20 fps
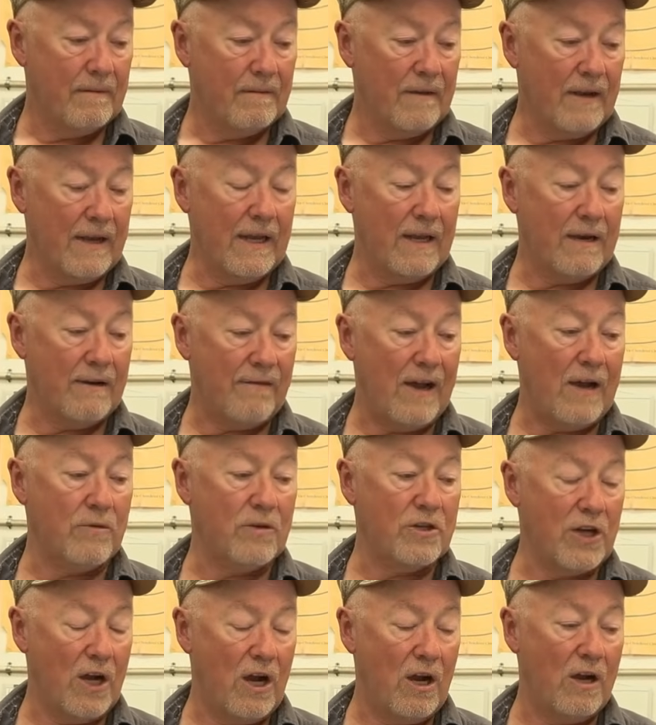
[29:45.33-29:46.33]
Again, if I
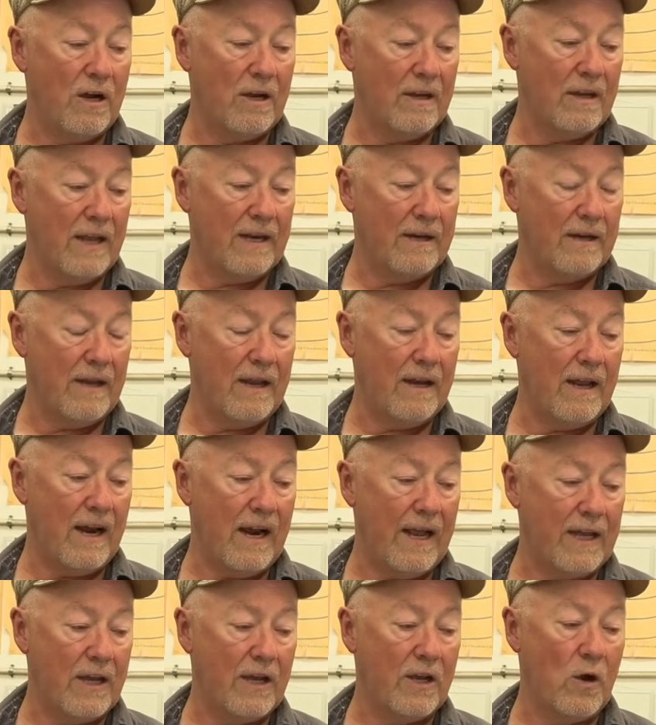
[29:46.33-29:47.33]
was young and
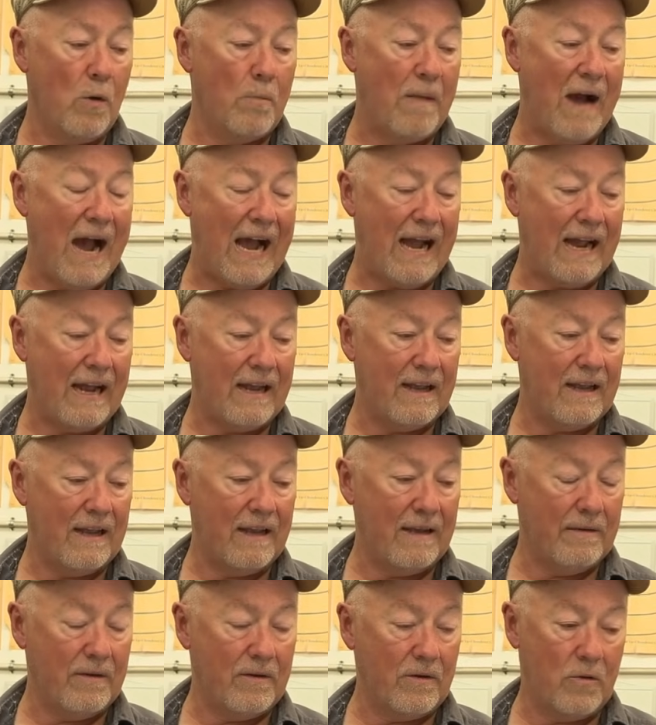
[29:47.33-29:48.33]
I could go
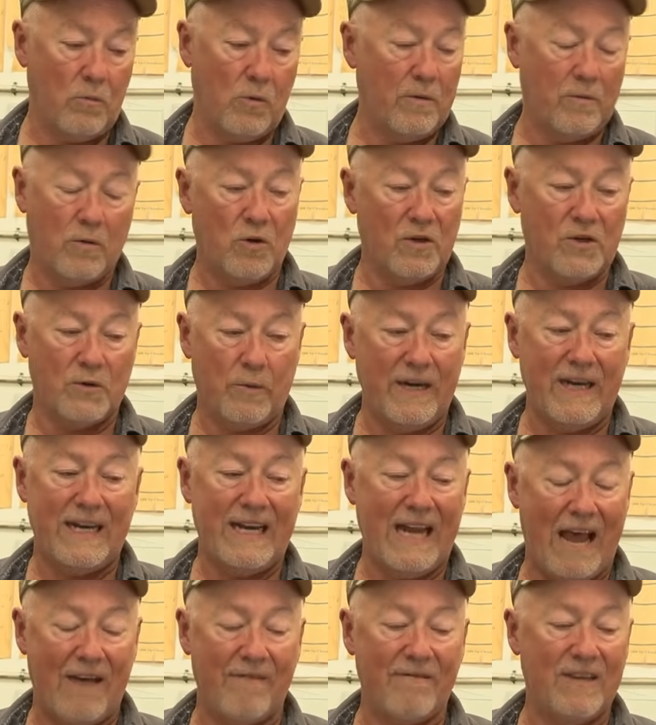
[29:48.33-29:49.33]
back, of course, we
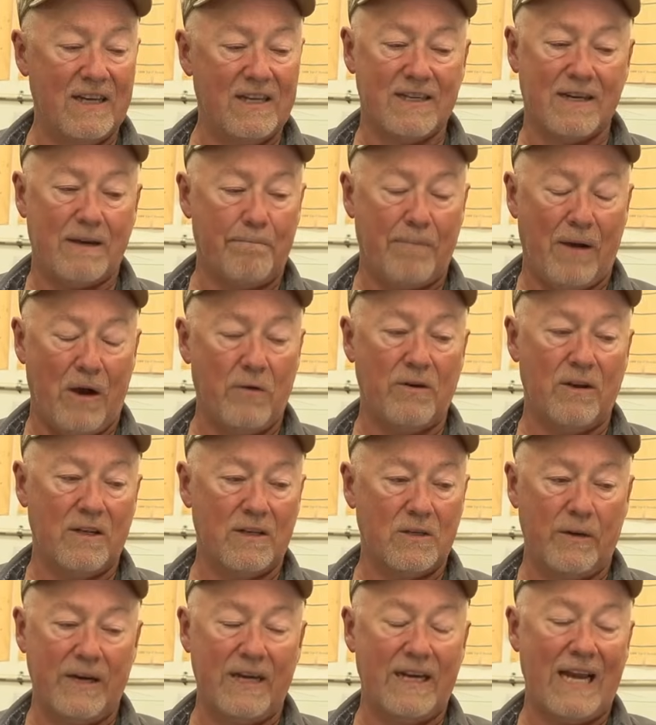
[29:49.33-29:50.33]
didn't have these
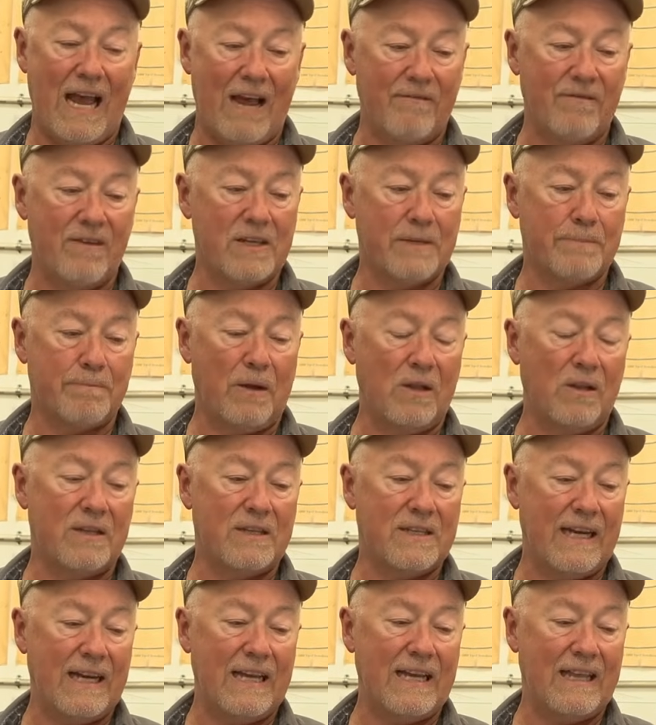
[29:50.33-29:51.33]
components. We didn't have these
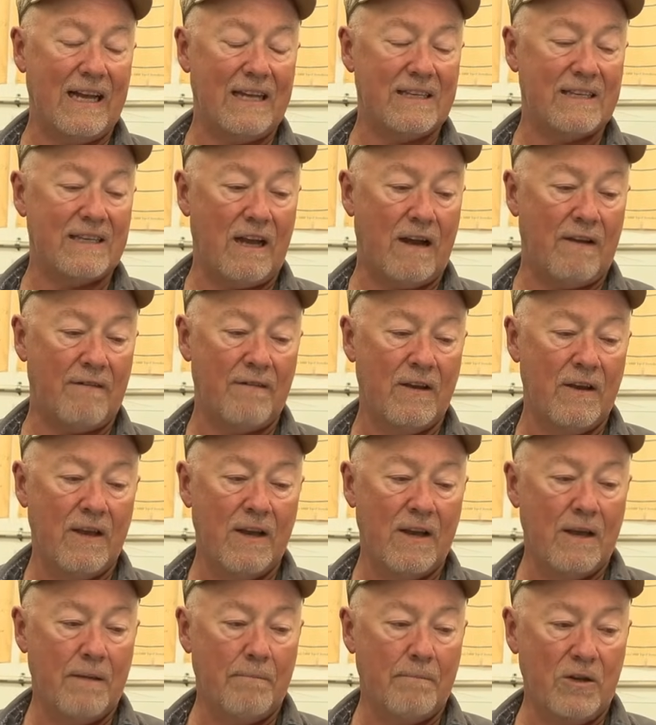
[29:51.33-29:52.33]
bullets, any of that
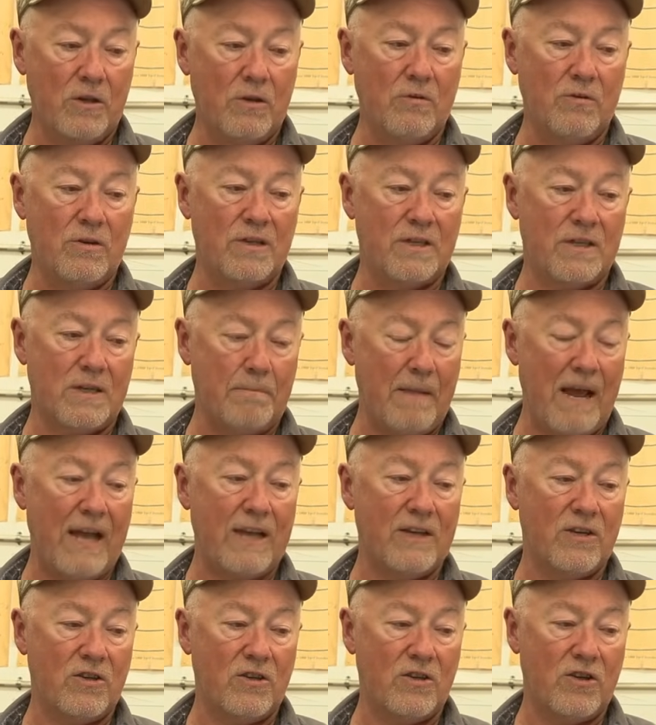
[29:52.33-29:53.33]
stuff. But you just
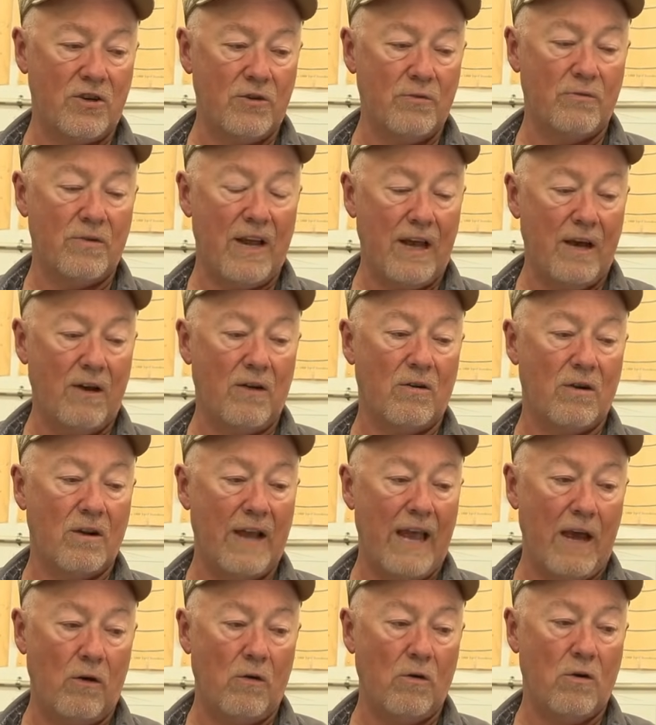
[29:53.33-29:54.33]
imagine shooting
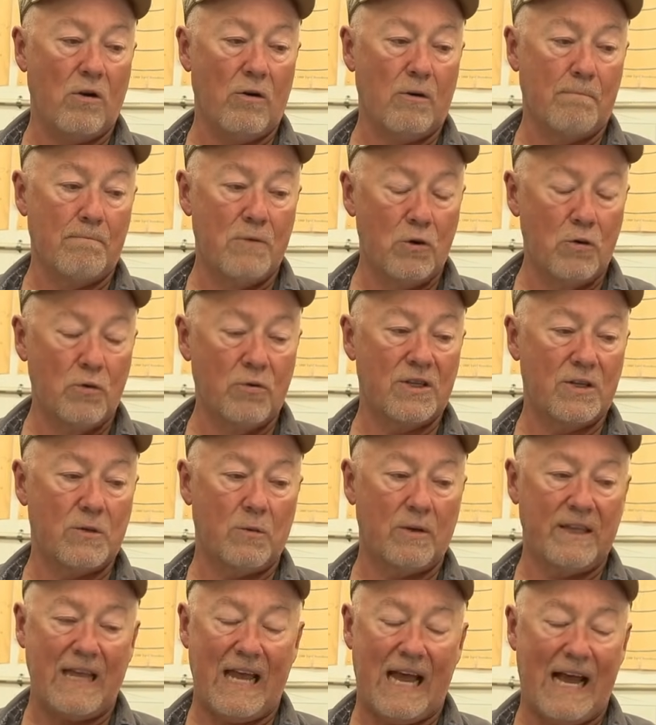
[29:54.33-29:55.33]
elk or moose
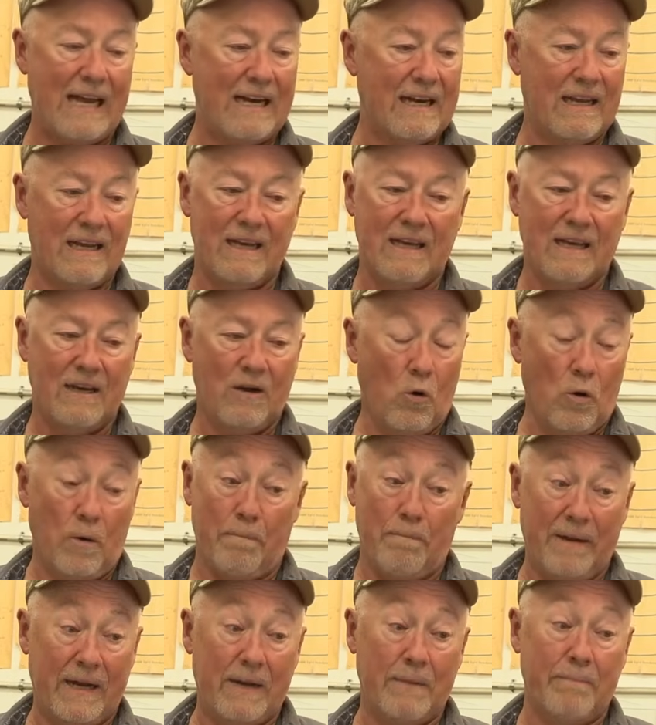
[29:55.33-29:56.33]
with that,
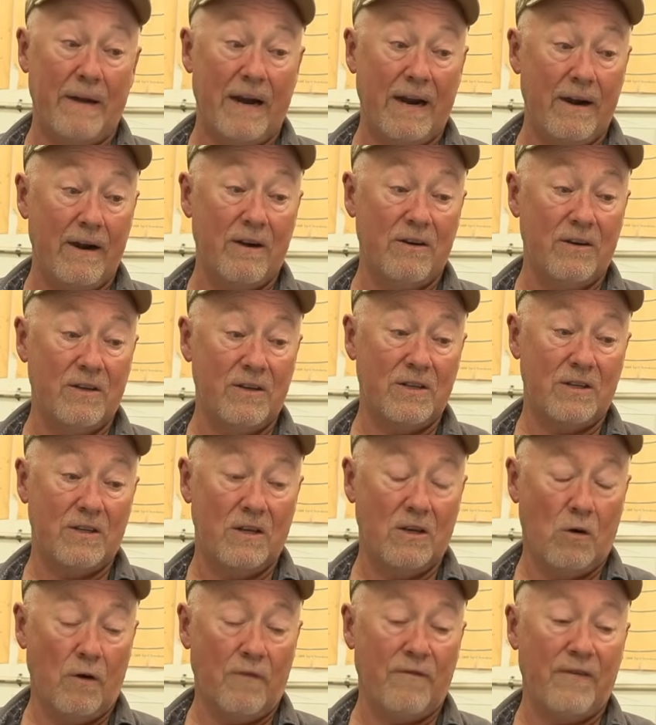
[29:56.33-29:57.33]
or big bears,
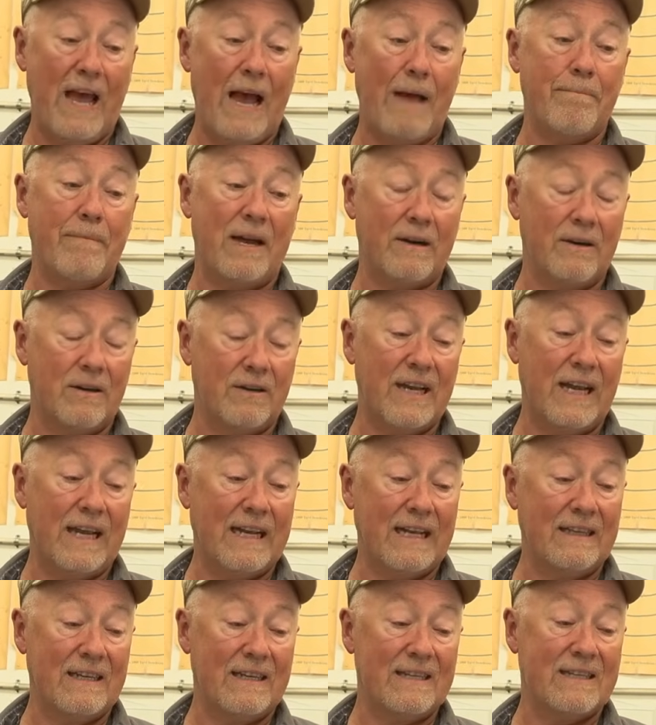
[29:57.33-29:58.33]
or for that matter,
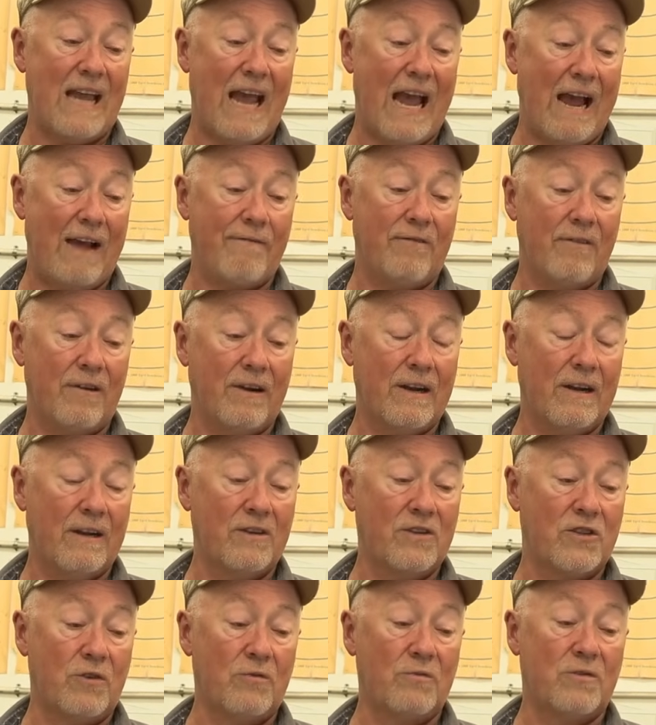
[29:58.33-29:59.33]
taking this to Africa,
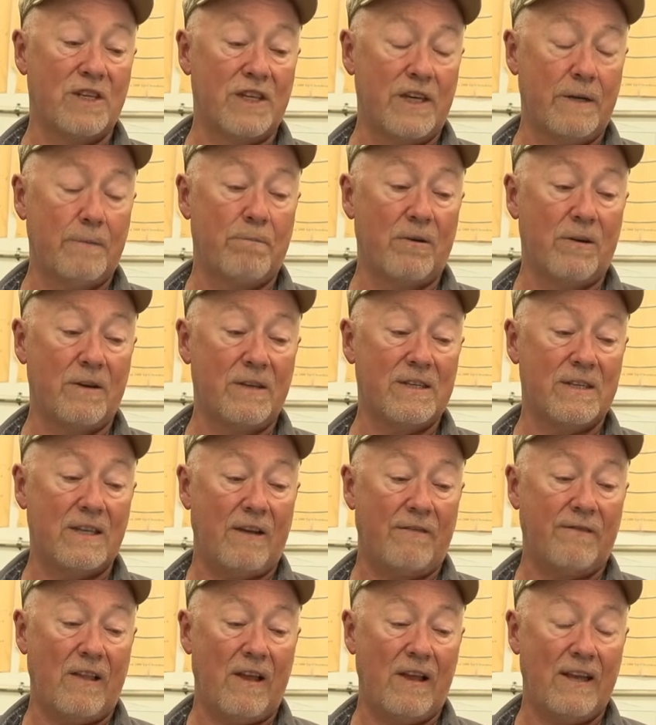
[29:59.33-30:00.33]
shoot zebras,
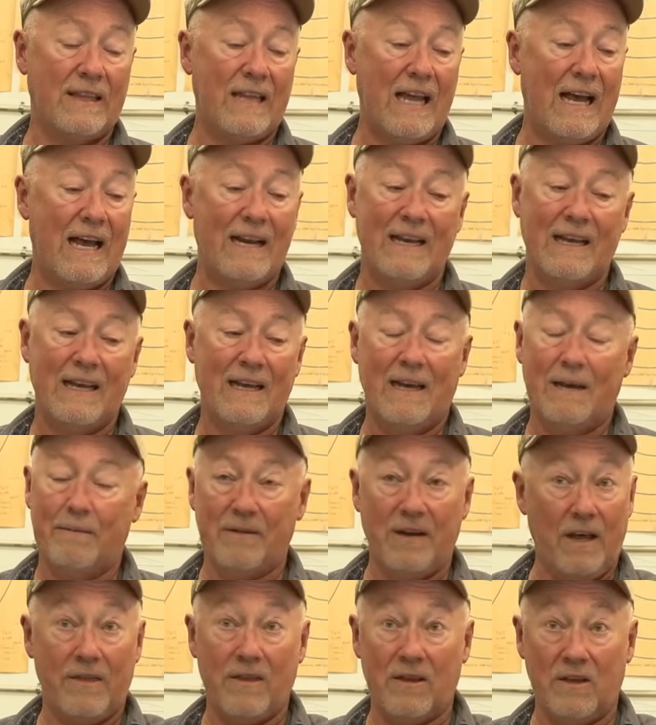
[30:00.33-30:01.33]
stuff like that.
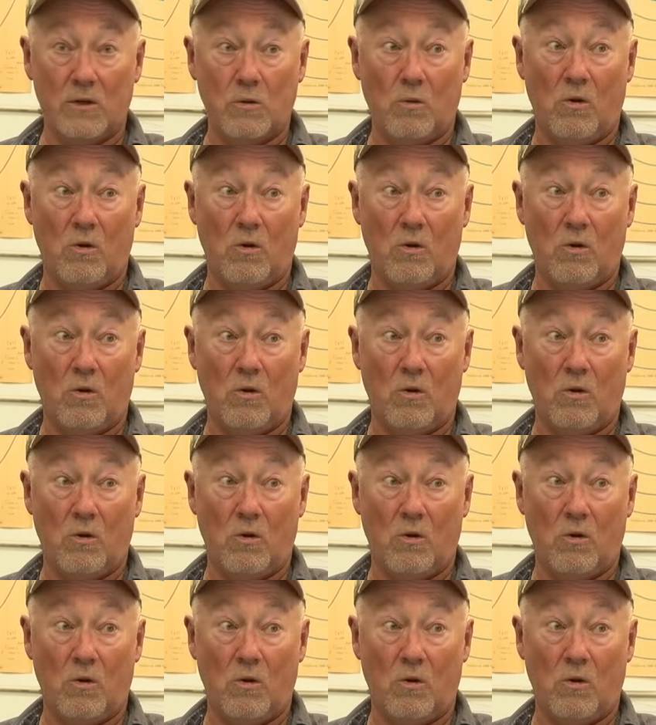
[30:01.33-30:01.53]
Nothing's